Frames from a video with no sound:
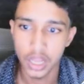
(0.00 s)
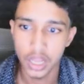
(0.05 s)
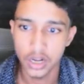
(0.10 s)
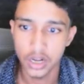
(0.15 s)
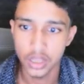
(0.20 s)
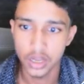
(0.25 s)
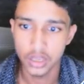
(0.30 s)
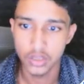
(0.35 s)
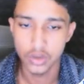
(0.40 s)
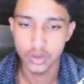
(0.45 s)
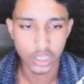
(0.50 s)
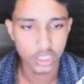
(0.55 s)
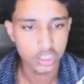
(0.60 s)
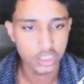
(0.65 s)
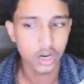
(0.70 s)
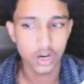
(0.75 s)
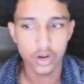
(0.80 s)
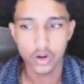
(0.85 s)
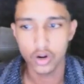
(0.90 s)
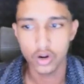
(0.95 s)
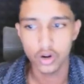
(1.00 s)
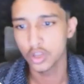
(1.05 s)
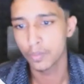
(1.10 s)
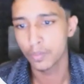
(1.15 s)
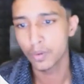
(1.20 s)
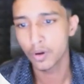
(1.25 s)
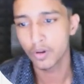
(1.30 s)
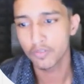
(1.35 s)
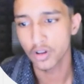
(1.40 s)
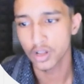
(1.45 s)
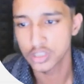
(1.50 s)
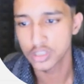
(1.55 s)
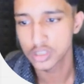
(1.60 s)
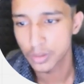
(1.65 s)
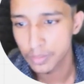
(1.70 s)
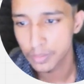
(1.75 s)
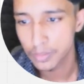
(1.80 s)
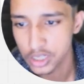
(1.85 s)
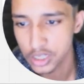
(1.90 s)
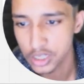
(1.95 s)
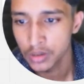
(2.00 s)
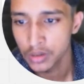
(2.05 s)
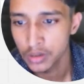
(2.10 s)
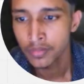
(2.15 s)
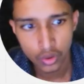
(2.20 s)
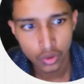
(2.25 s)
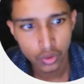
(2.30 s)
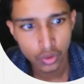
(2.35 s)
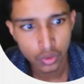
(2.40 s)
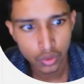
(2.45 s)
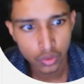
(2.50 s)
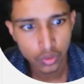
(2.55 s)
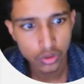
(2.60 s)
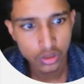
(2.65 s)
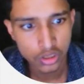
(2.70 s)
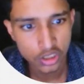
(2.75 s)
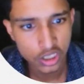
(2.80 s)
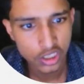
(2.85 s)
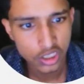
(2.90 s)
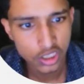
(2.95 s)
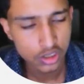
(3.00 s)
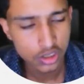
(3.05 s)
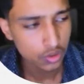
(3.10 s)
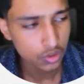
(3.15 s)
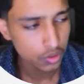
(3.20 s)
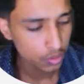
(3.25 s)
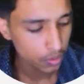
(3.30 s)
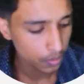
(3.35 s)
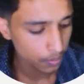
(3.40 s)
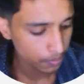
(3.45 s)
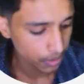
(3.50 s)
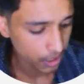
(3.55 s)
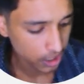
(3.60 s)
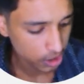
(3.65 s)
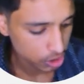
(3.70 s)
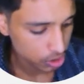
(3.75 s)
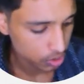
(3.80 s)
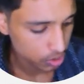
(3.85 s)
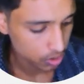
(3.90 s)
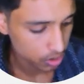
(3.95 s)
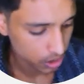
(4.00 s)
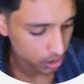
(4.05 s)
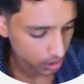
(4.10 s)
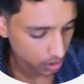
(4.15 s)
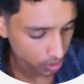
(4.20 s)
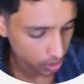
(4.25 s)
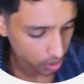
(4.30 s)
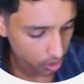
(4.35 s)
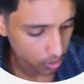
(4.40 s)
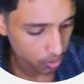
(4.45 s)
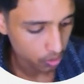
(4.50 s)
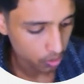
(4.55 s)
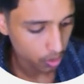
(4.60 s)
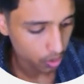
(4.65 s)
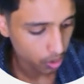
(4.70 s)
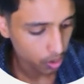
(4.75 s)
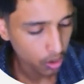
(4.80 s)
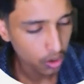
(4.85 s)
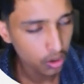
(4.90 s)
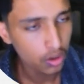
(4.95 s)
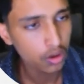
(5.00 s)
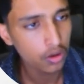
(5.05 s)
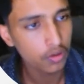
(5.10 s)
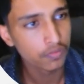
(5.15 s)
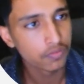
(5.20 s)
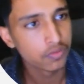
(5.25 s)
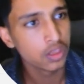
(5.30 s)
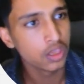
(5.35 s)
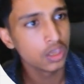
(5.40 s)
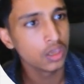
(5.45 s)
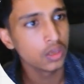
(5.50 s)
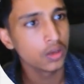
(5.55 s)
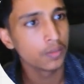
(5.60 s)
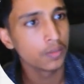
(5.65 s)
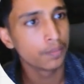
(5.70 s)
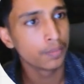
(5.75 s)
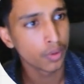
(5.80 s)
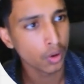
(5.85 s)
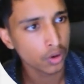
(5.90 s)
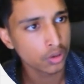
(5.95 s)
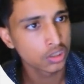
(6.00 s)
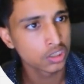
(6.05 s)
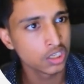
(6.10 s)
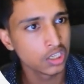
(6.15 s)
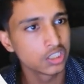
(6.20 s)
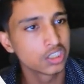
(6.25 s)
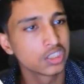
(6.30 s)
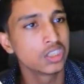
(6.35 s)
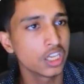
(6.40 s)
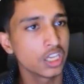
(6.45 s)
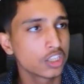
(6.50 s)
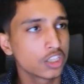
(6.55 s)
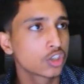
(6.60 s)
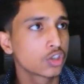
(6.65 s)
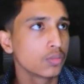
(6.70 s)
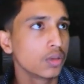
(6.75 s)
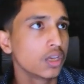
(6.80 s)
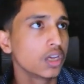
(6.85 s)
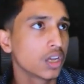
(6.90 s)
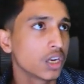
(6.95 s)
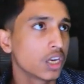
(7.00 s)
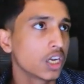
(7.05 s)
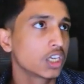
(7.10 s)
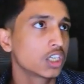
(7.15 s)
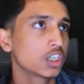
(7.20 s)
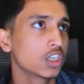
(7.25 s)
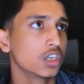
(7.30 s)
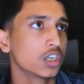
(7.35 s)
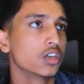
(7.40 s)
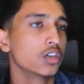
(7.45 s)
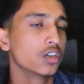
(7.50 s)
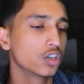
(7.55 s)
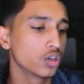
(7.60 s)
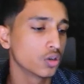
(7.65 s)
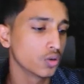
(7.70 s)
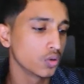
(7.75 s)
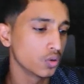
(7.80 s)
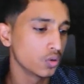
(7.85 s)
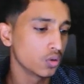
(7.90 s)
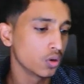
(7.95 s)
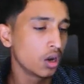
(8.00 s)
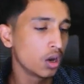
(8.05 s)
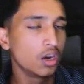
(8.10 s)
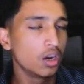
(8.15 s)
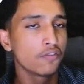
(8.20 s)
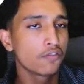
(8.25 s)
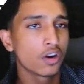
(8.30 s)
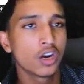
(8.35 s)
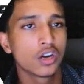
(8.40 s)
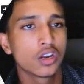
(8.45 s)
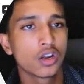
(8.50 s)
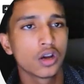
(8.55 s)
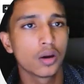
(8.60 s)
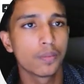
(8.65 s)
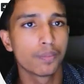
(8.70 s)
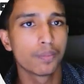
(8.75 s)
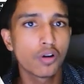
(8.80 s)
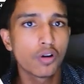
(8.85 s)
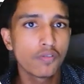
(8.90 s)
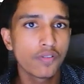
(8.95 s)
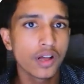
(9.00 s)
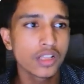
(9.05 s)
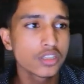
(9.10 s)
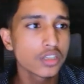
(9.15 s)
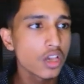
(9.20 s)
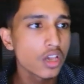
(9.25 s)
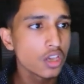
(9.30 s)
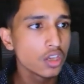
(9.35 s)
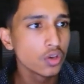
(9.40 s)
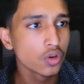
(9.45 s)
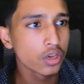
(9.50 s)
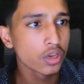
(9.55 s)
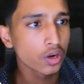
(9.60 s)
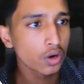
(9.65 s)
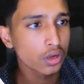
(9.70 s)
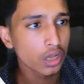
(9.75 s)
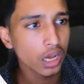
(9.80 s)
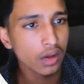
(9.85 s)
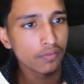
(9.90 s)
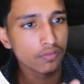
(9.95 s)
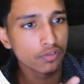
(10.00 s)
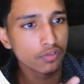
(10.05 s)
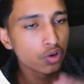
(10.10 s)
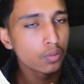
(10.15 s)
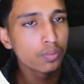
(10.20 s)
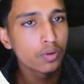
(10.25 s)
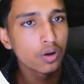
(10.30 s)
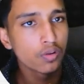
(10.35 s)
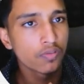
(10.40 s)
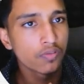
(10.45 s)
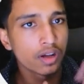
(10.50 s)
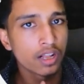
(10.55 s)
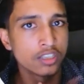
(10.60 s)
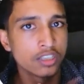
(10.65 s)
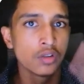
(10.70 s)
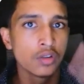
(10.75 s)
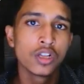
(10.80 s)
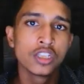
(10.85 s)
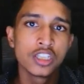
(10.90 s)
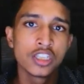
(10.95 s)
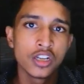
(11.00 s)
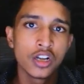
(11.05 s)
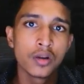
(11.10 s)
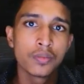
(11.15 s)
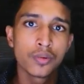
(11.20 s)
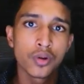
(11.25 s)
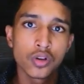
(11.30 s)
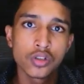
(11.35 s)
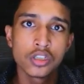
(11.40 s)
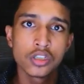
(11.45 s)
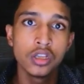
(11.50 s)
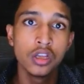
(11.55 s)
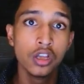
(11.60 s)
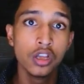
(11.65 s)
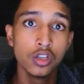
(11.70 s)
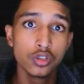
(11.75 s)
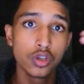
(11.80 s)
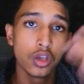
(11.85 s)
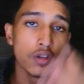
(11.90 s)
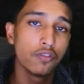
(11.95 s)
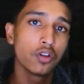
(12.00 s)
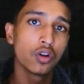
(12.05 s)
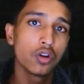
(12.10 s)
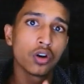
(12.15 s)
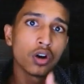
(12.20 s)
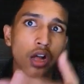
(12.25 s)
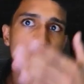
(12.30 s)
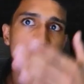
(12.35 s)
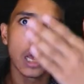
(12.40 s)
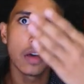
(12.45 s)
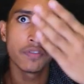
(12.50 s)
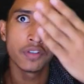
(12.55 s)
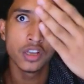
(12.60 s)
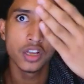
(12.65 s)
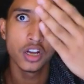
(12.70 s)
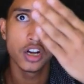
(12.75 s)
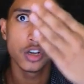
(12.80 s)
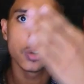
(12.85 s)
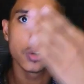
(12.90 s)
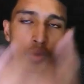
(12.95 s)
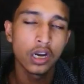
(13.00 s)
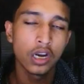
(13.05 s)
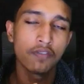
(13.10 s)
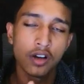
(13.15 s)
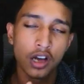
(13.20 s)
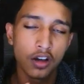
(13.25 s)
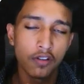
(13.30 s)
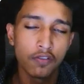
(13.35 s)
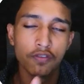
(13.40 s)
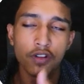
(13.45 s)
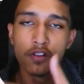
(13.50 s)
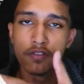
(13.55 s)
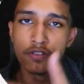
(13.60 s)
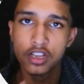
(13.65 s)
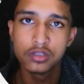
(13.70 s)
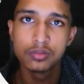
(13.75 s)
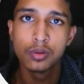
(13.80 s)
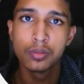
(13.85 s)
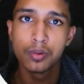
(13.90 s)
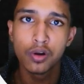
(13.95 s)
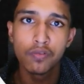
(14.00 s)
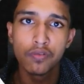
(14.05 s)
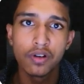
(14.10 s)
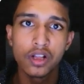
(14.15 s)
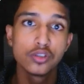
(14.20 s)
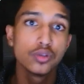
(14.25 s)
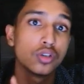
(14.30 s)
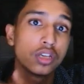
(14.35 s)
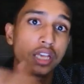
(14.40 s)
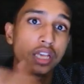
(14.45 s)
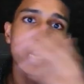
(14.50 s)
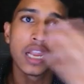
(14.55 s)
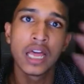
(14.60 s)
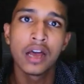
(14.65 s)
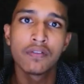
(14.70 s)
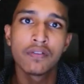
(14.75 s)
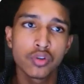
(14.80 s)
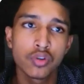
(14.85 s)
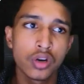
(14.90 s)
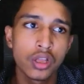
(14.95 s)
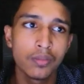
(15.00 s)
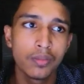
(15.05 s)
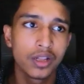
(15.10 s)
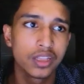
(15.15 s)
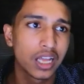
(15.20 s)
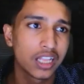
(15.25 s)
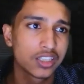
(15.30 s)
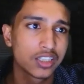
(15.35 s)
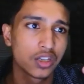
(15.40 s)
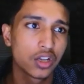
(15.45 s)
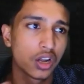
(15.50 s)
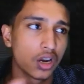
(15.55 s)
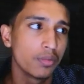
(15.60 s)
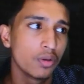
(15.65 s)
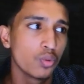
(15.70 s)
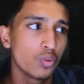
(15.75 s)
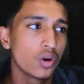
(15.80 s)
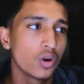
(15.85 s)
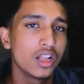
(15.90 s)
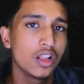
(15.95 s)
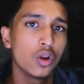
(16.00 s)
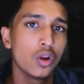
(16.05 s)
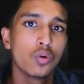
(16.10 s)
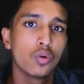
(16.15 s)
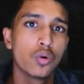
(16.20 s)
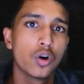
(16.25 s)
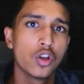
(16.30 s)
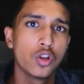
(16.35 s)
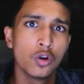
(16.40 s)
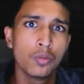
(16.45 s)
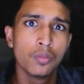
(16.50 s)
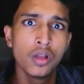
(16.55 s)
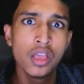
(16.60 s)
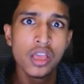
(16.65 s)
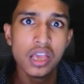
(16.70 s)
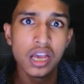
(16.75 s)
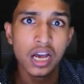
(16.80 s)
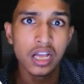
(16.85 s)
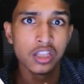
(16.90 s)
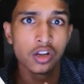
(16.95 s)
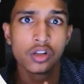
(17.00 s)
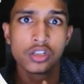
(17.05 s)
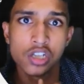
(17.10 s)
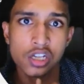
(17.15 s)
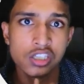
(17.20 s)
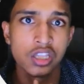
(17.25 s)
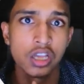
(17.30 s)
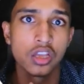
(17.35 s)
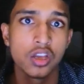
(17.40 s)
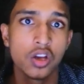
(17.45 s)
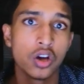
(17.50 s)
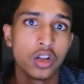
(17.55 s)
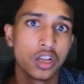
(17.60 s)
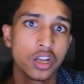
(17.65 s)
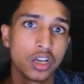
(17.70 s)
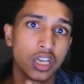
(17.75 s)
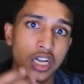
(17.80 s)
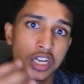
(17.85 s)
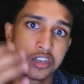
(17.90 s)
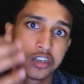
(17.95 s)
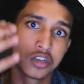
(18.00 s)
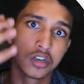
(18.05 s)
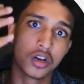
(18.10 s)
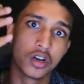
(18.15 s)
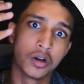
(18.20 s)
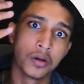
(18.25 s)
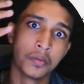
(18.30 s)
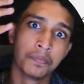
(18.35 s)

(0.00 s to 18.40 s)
and you can start running your profiles. But you just to make sure that you know all of the proxies needs to be connected to different profiles. You cannot have two profiles in one single proxy. So if you're having 25 Facebook profiles, you can have three, but that's going to be very low volume, and the results that you're going to get